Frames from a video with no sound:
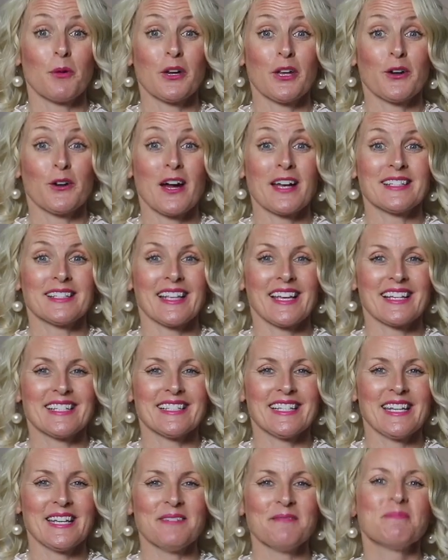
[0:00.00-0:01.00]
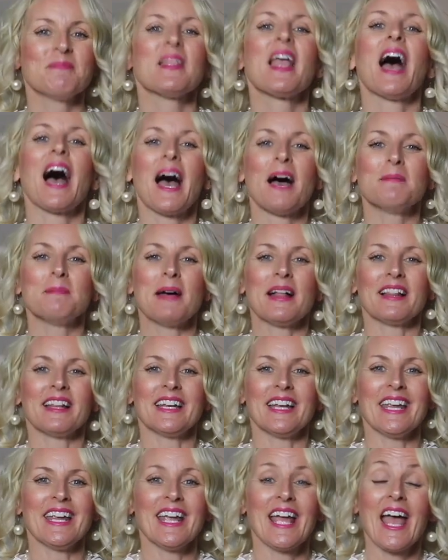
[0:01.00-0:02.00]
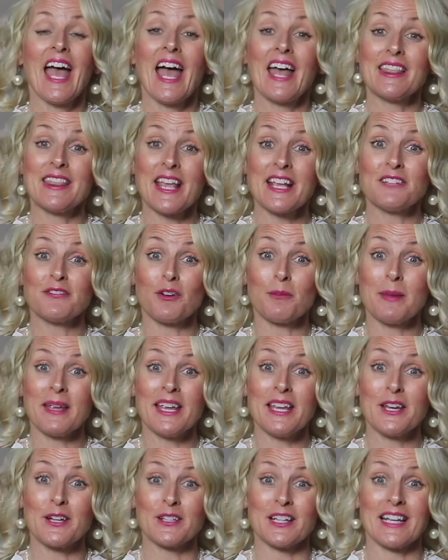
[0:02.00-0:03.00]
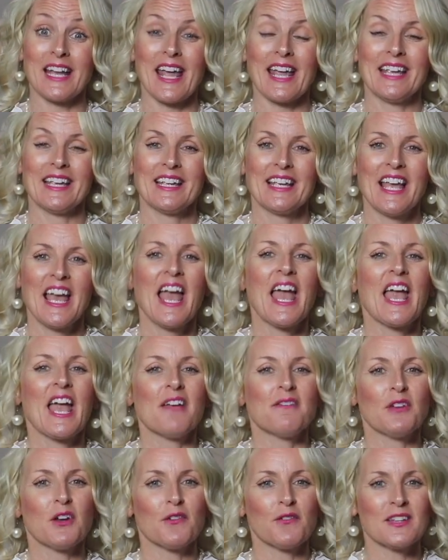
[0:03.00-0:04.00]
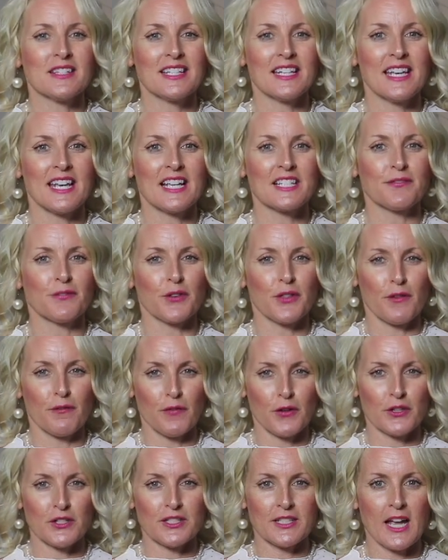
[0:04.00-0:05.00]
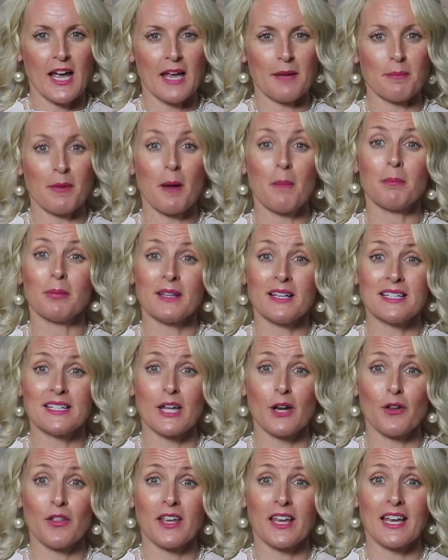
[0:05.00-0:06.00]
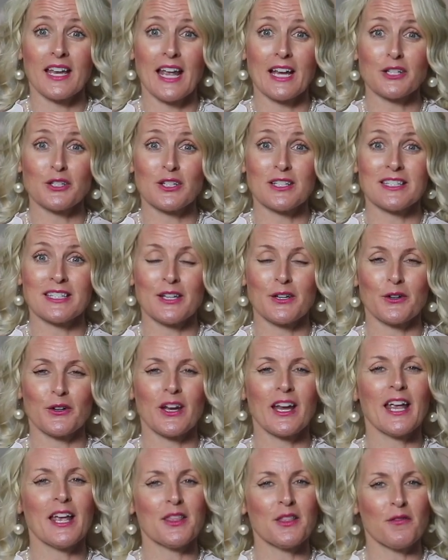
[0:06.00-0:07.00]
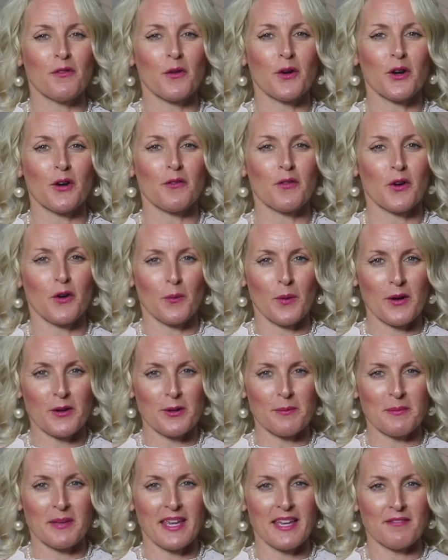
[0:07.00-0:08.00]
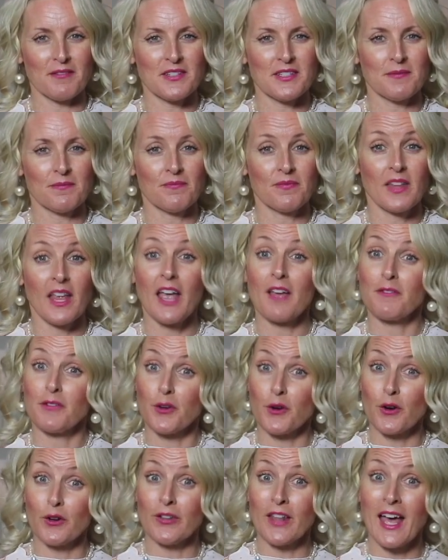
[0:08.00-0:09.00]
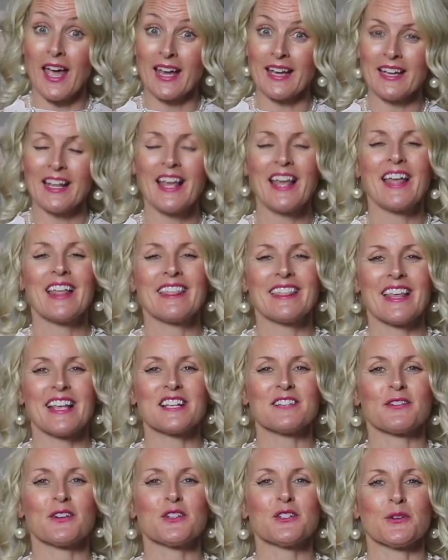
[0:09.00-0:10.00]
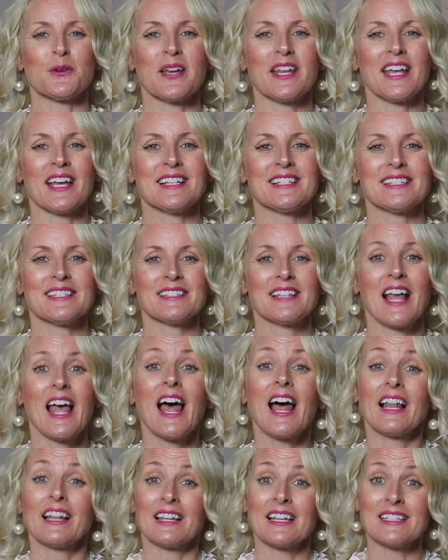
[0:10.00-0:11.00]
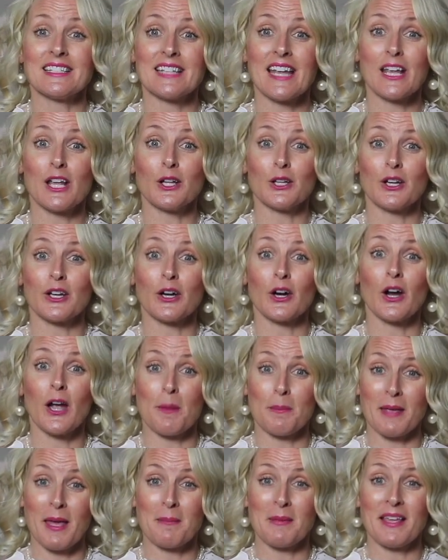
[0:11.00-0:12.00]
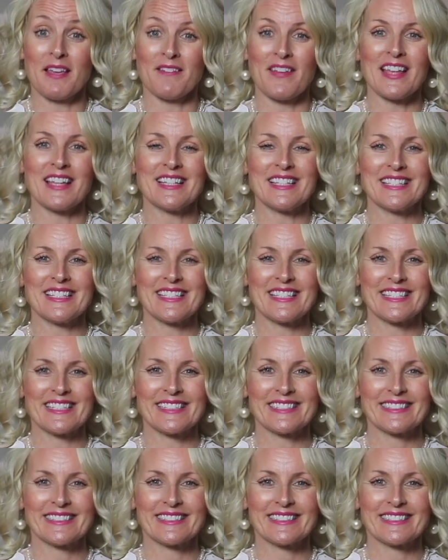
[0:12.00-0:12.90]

morning, Christ Legacy. I'm Melanie, and thanks for being here today. If you're visiting us for the first time, please go to the Connection Center in the foyer for a welcome gift. If you're online, thanks for joining us. Let's take a look at our upcoming events.